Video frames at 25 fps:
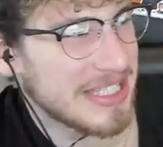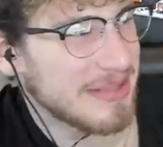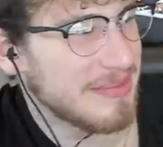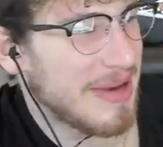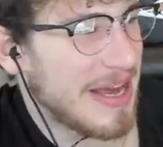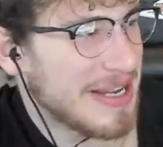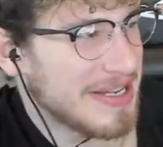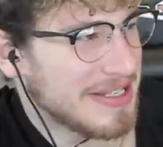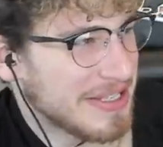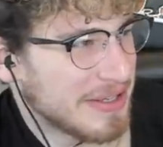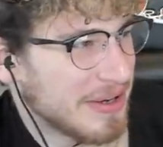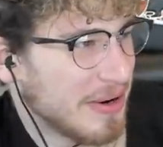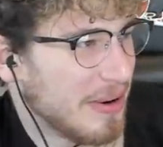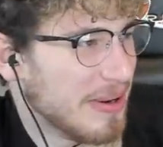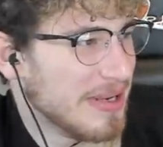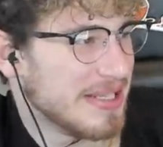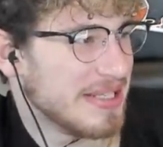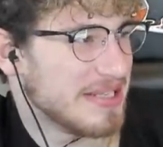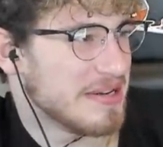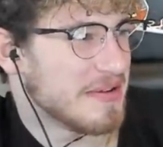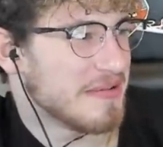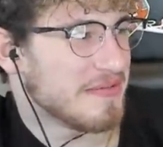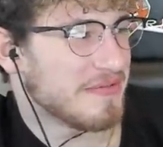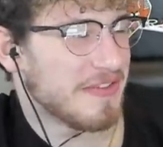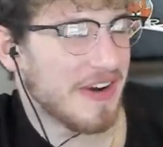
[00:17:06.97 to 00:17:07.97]
Just imagine
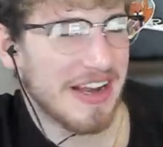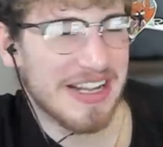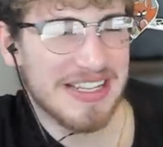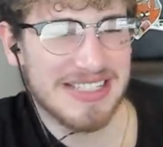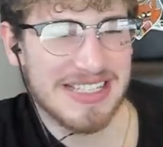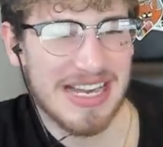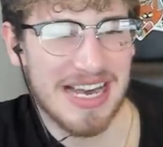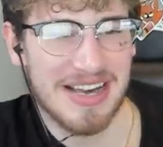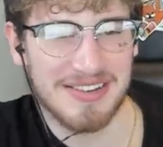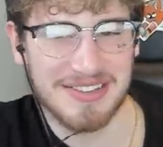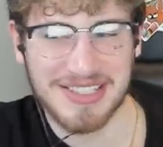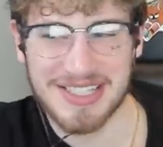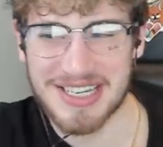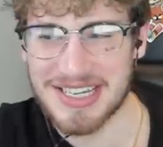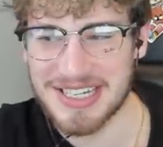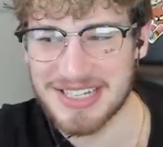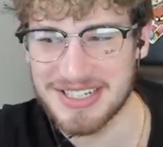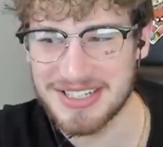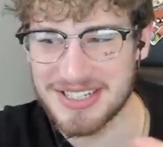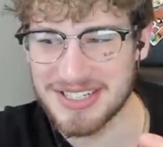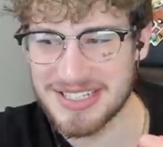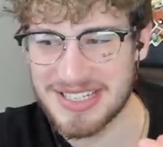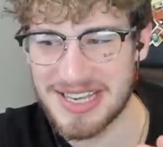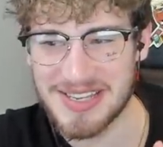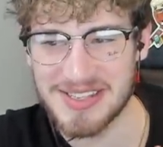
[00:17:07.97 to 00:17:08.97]
going to your friend's house and
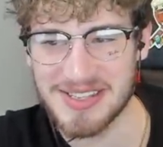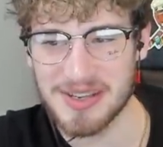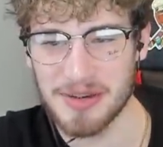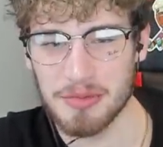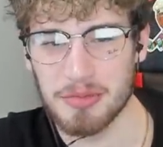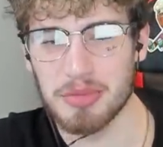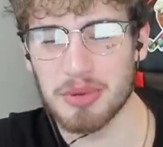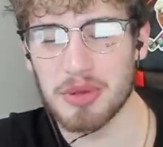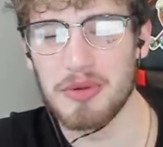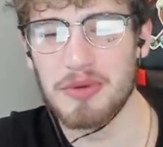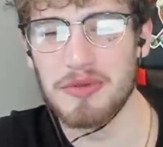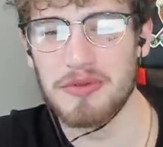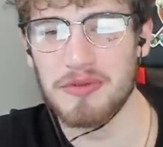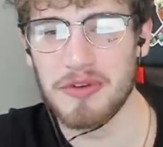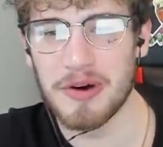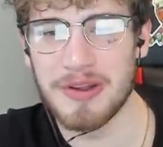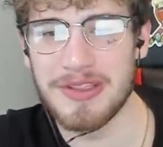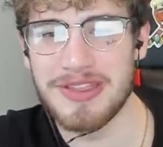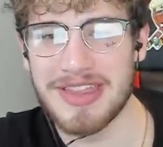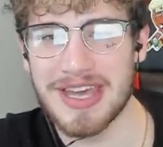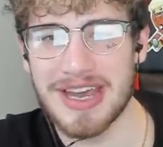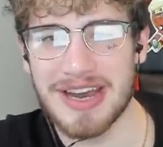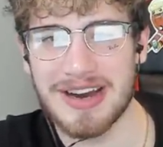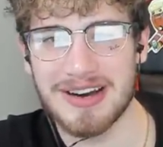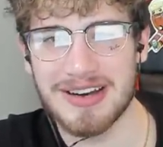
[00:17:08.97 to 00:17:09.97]
he just has a blue
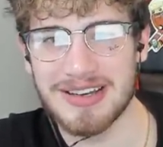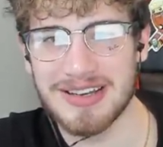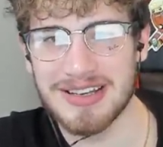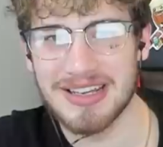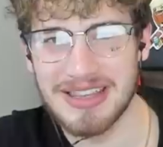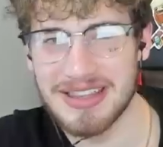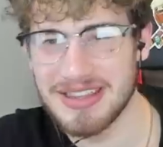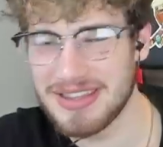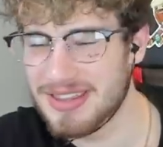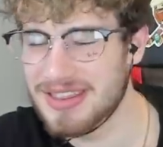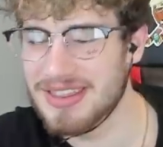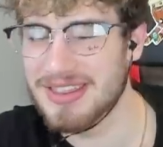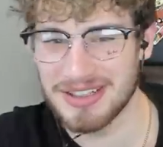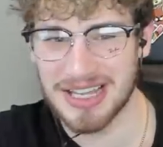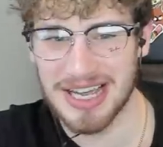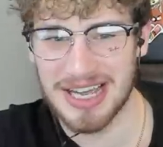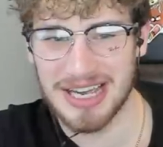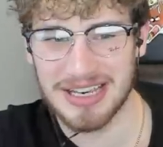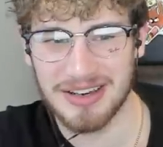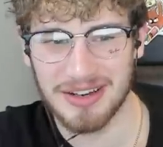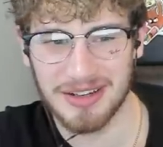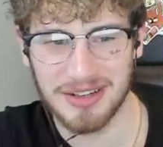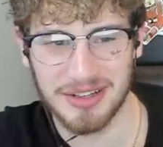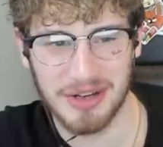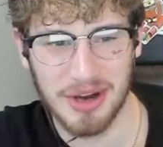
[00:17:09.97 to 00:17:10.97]
foot there and you're
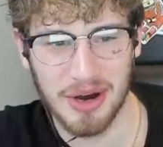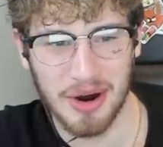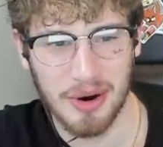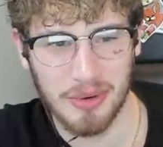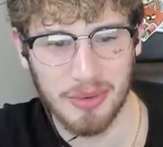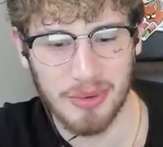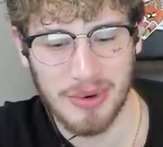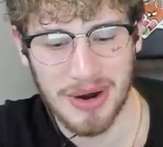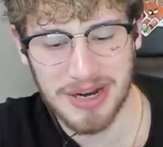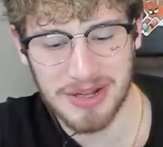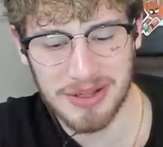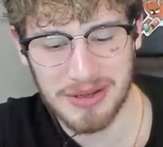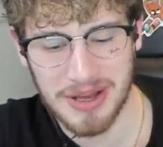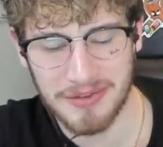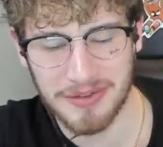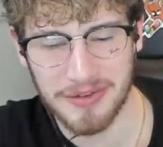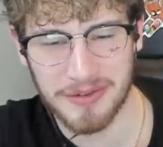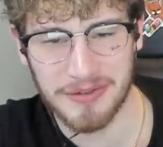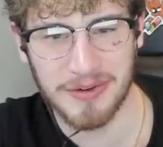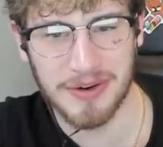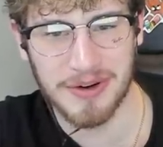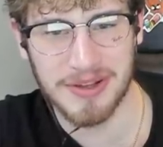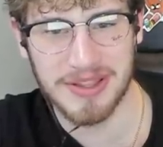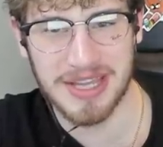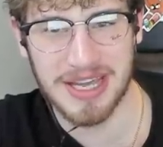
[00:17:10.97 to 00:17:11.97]
like, yo, why do you have
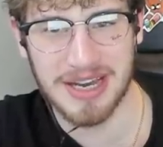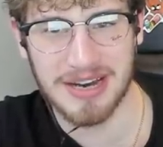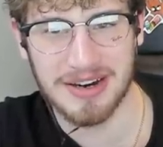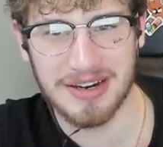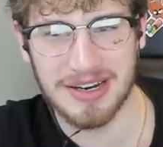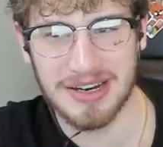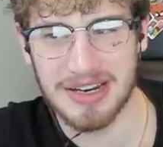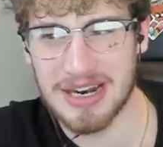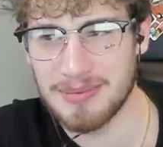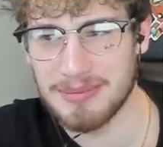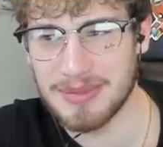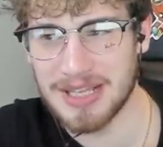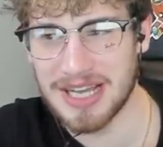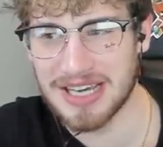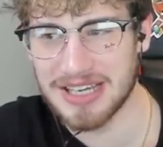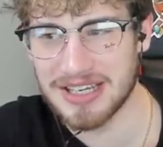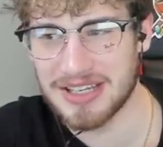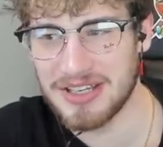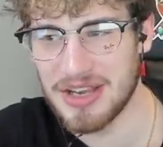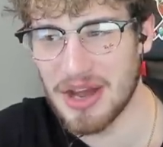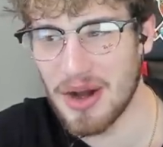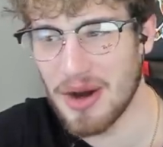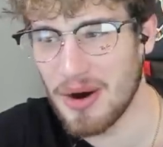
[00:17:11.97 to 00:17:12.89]
a foot there? And I'm like,